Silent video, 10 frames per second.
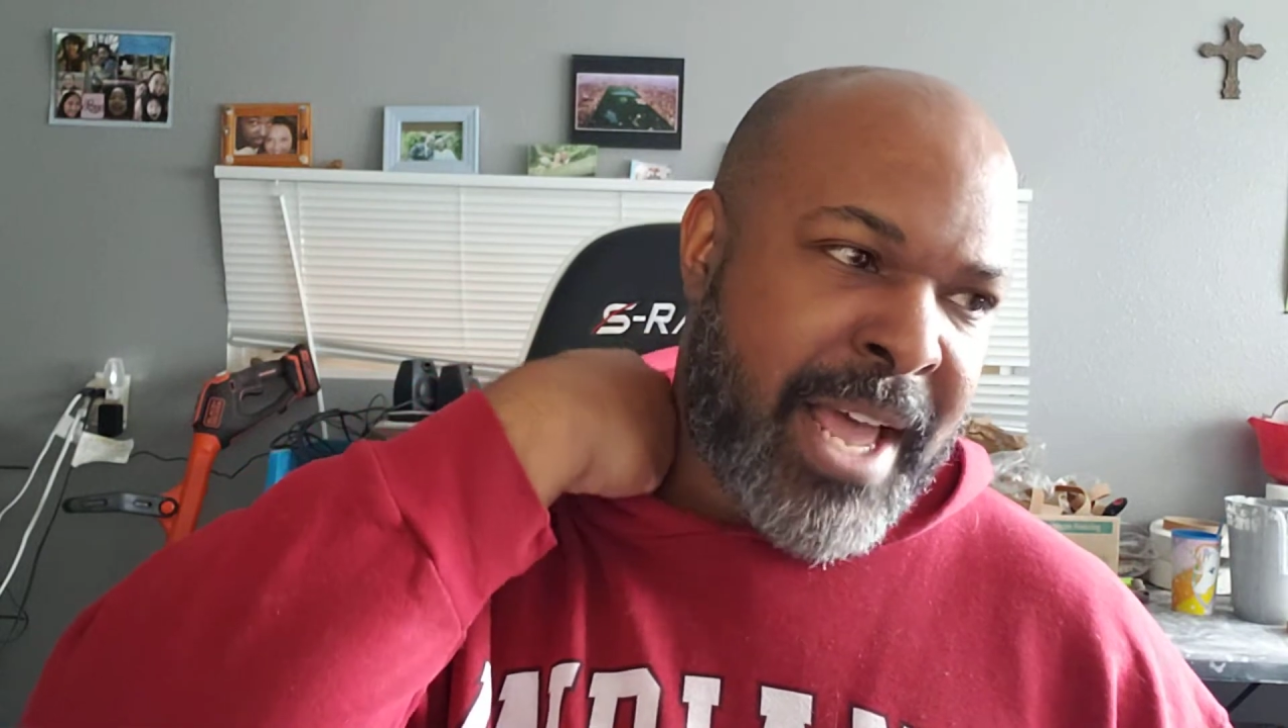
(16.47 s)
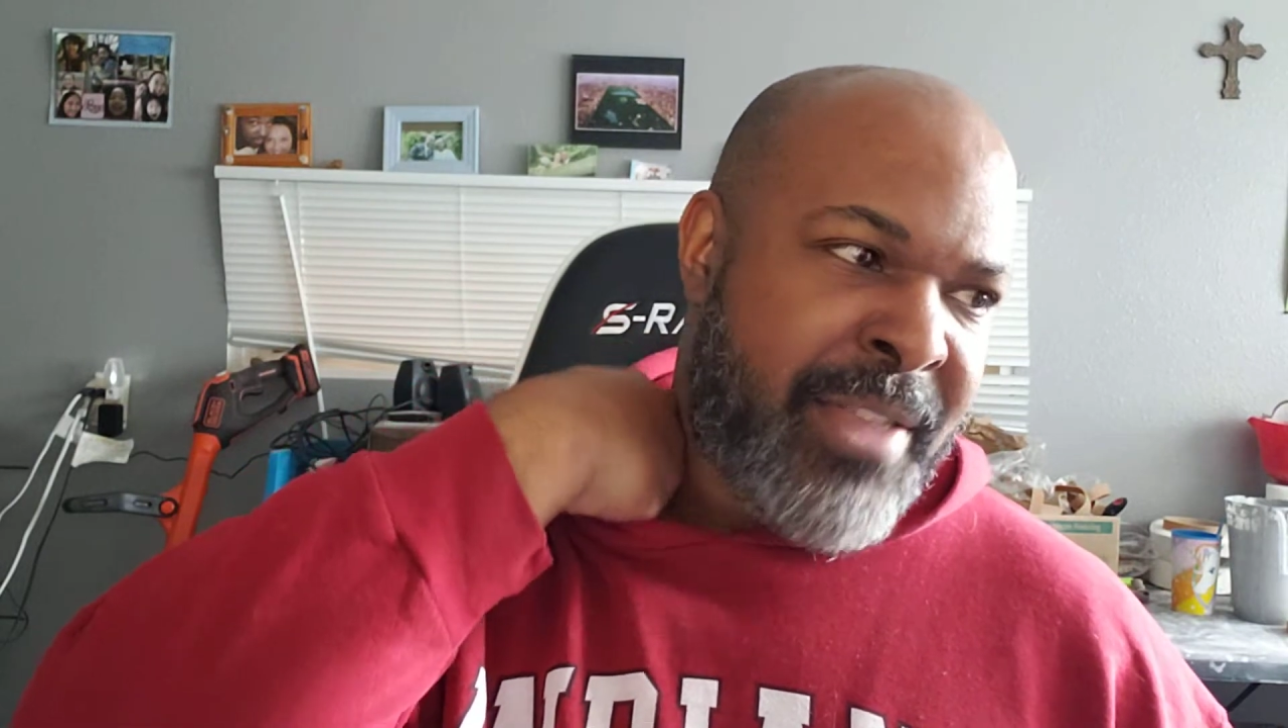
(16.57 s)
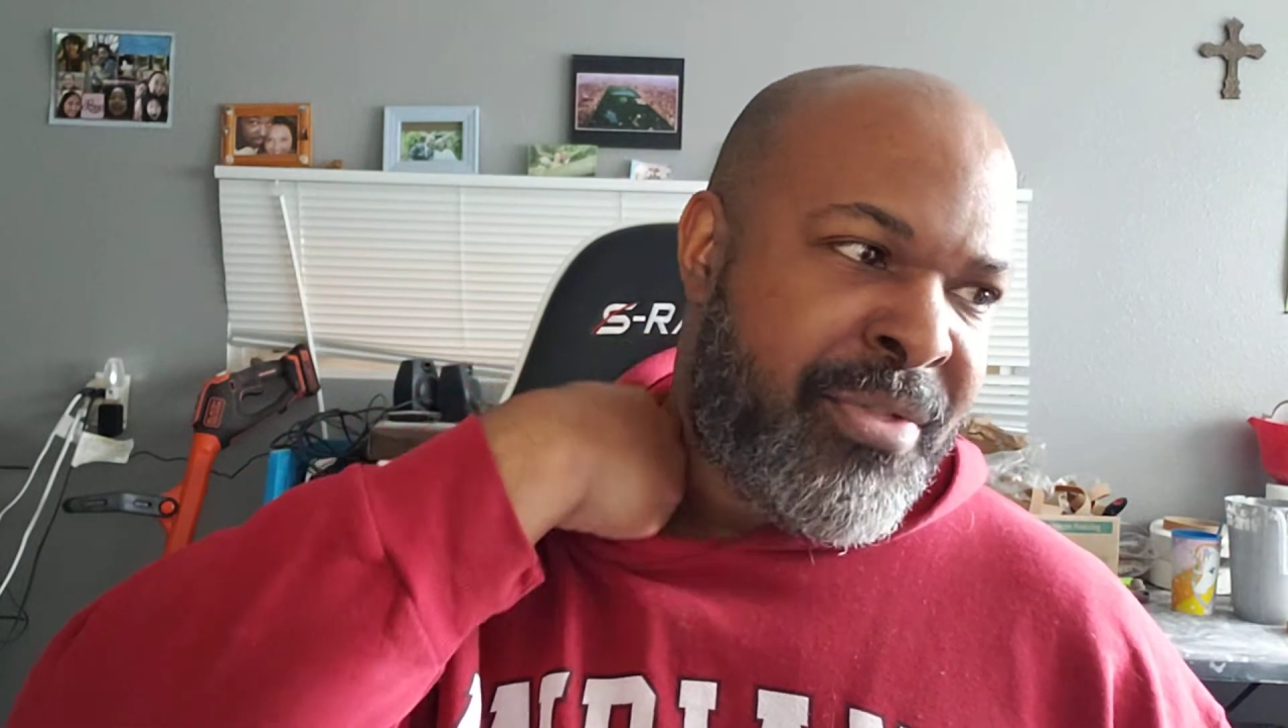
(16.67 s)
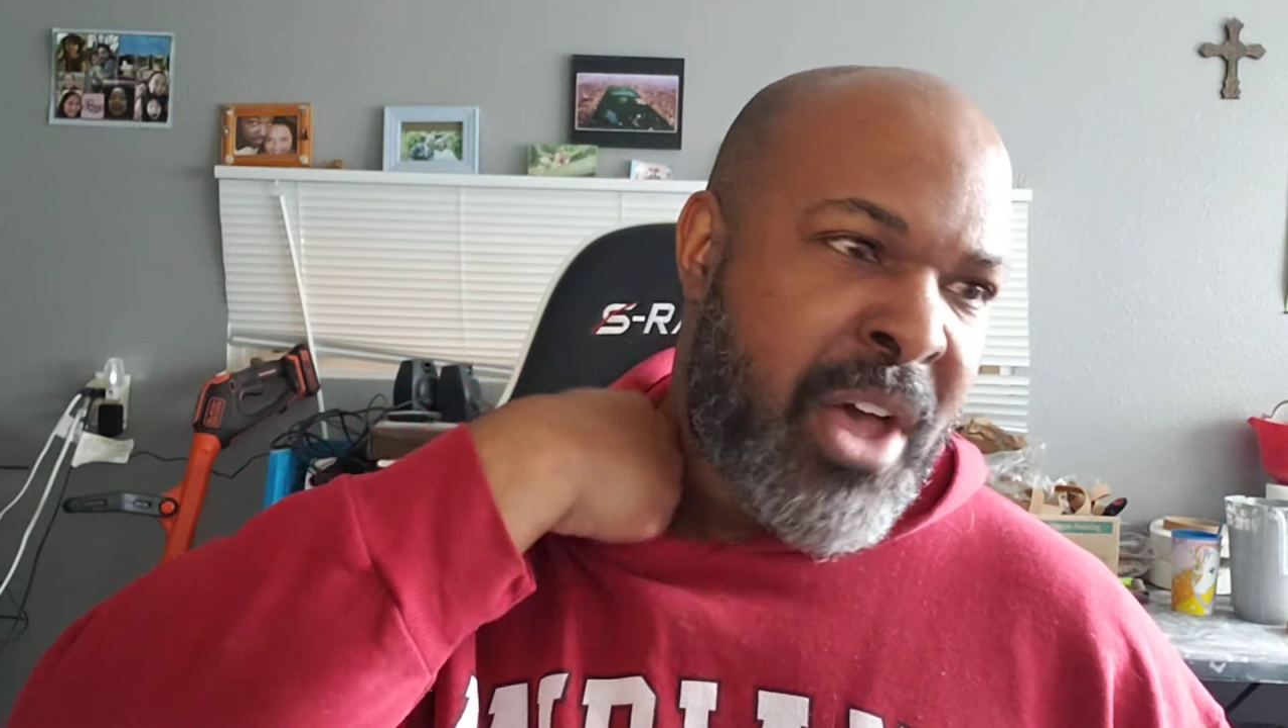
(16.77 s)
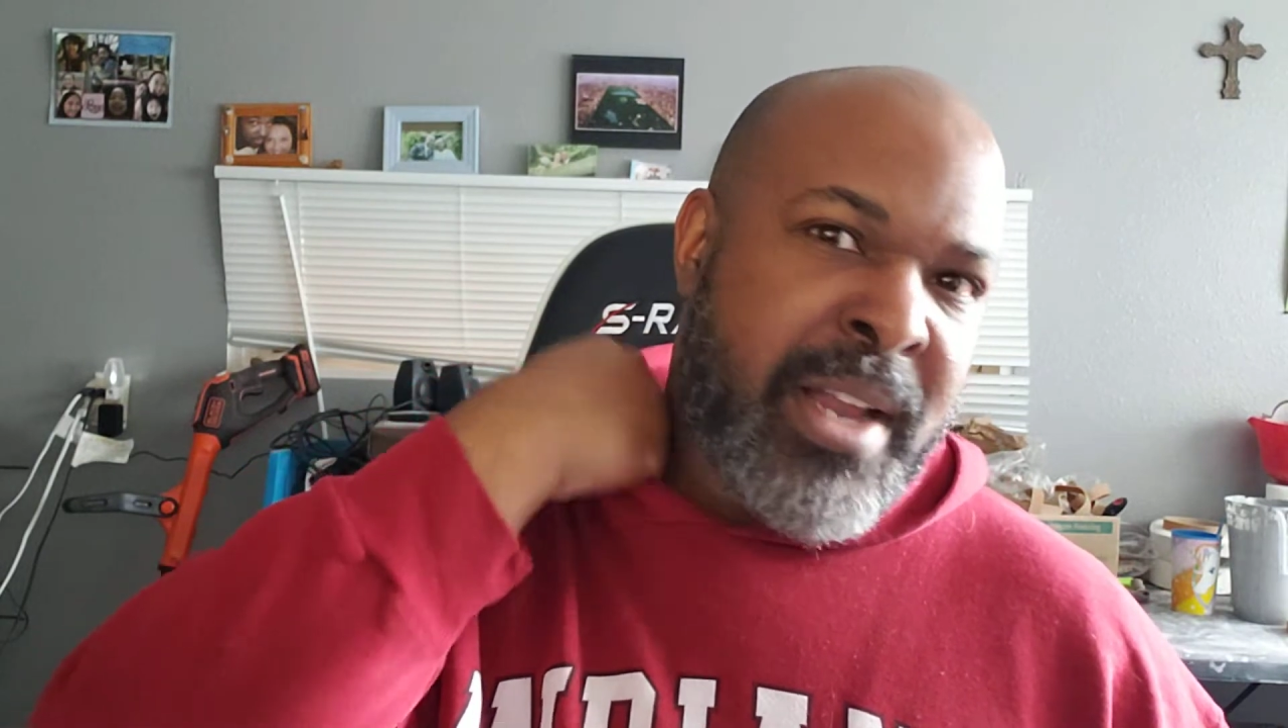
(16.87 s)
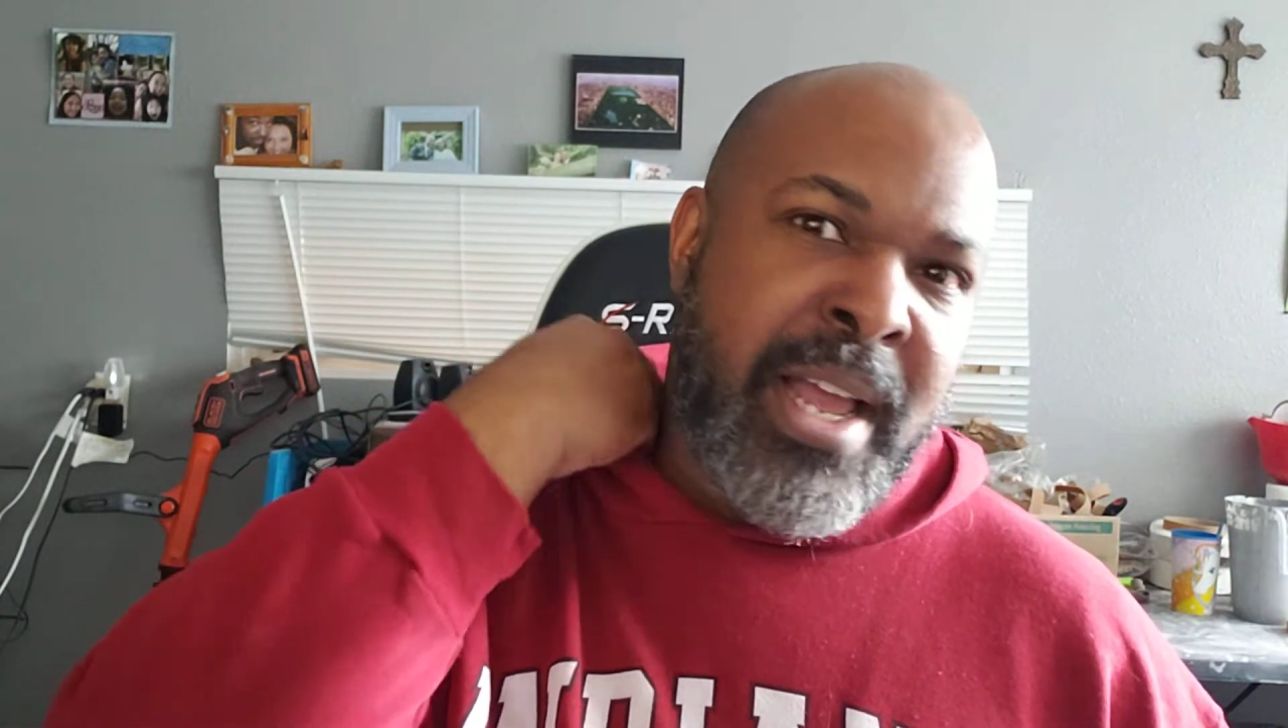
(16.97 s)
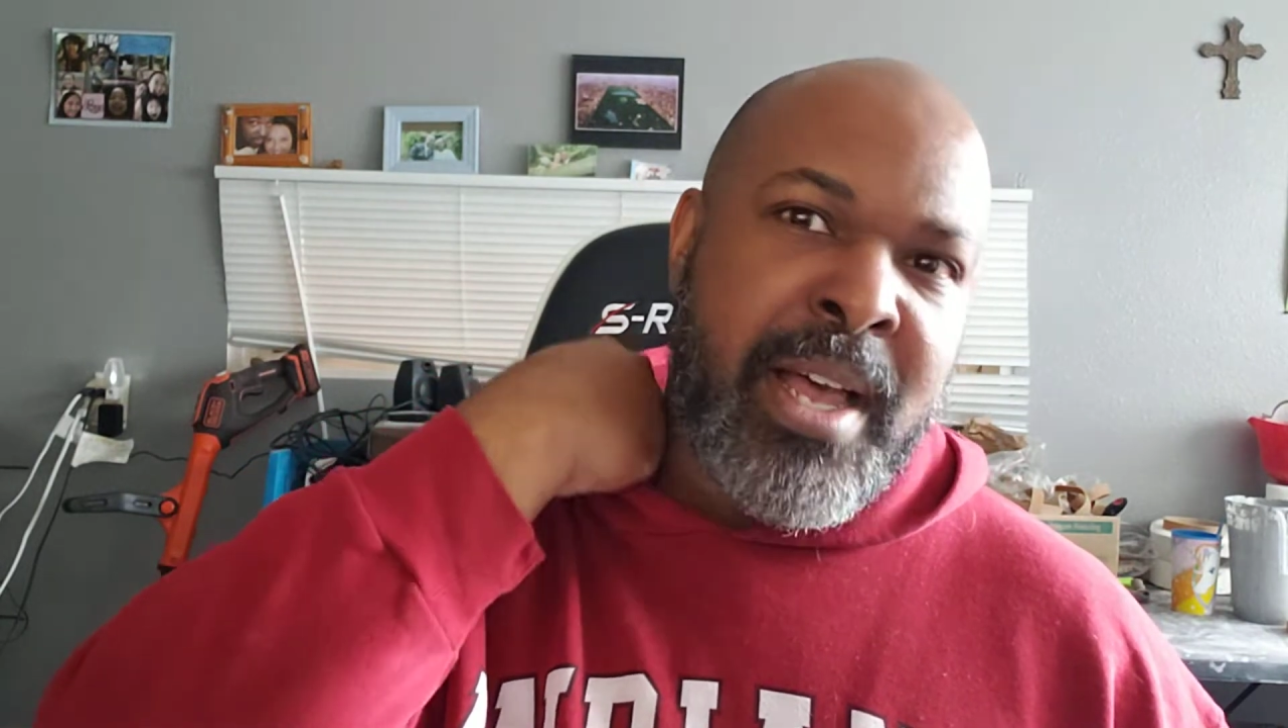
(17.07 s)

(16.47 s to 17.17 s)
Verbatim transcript: I thought I